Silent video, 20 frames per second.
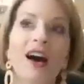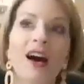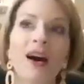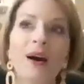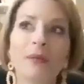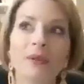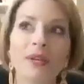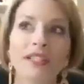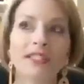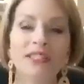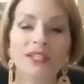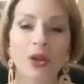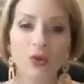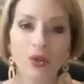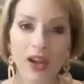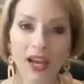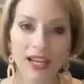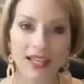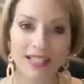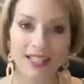It's
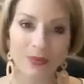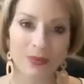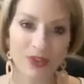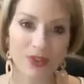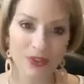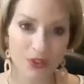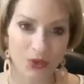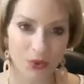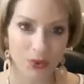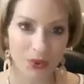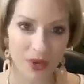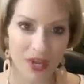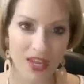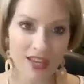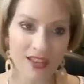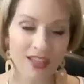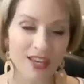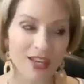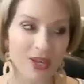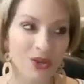so nice with
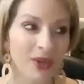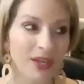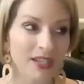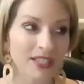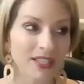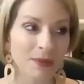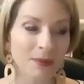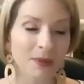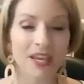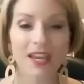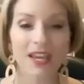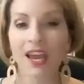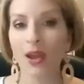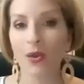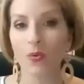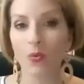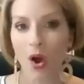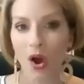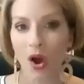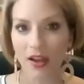jewelry that you get to be
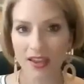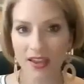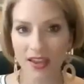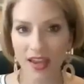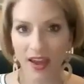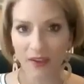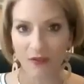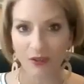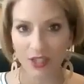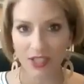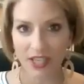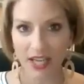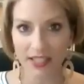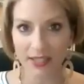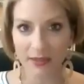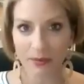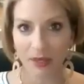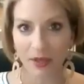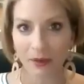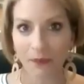a walking
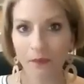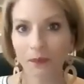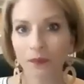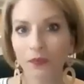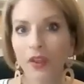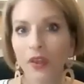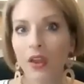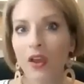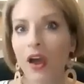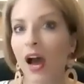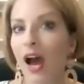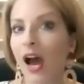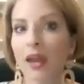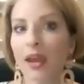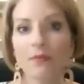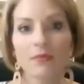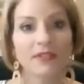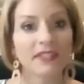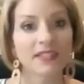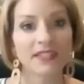advertisement.
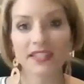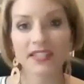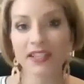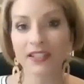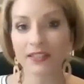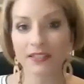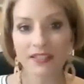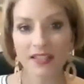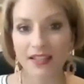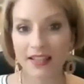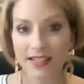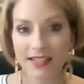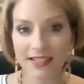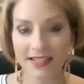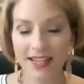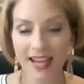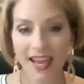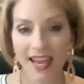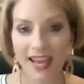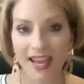I'm still, to this
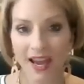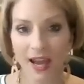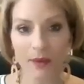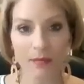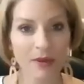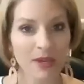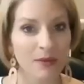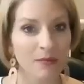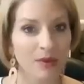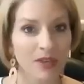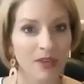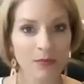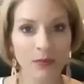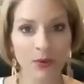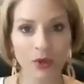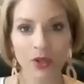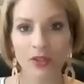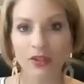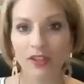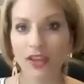day, I meet
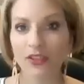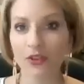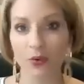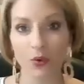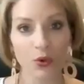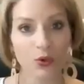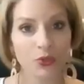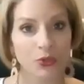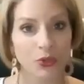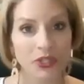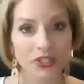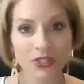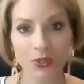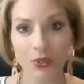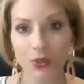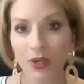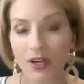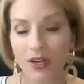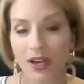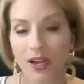people at the grocery
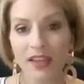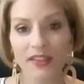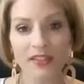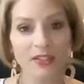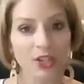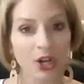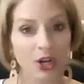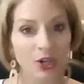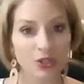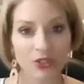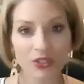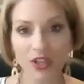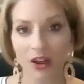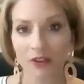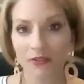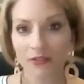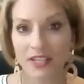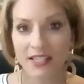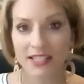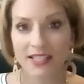store, at the doctor's
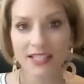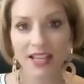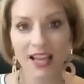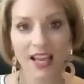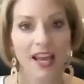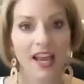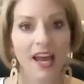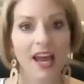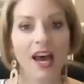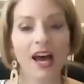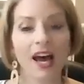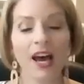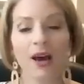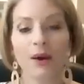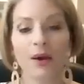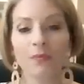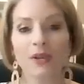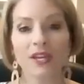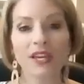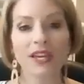office,
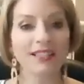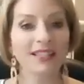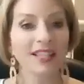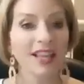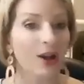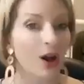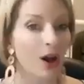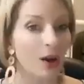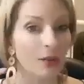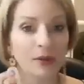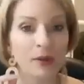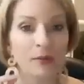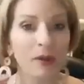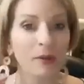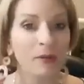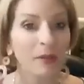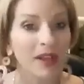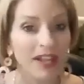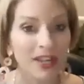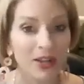because they
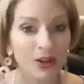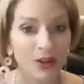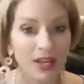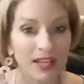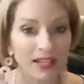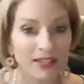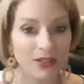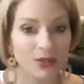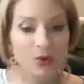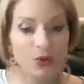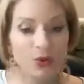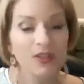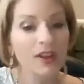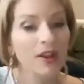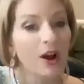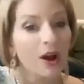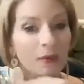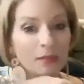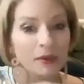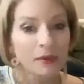compliment my earrings or they
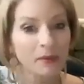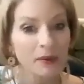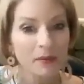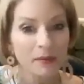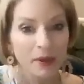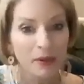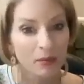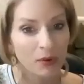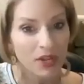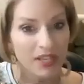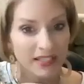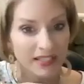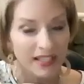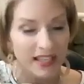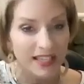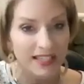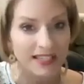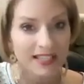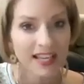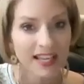compliment my
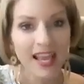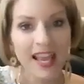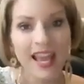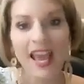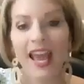bracelet.